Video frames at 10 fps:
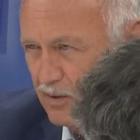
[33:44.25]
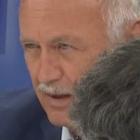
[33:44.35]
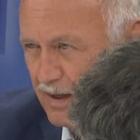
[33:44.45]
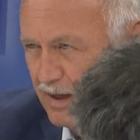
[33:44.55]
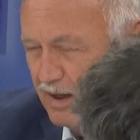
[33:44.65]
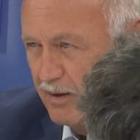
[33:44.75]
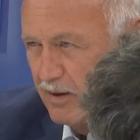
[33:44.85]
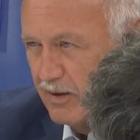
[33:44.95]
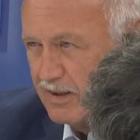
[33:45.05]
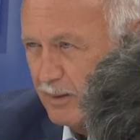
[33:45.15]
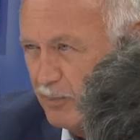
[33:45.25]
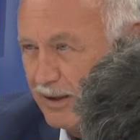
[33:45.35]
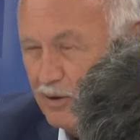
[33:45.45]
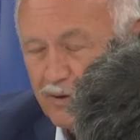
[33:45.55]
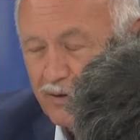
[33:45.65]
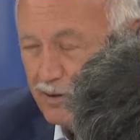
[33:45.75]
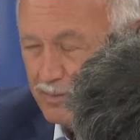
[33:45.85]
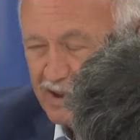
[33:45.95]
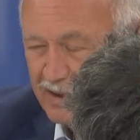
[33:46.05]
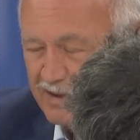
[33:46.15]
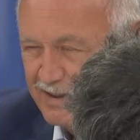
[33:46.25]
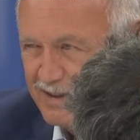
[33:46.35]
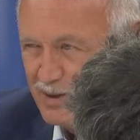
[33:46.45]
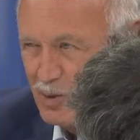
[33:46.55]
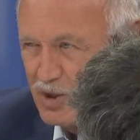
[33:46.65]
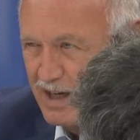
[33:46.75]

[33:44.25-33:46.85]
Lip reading: professionals and their appraisals.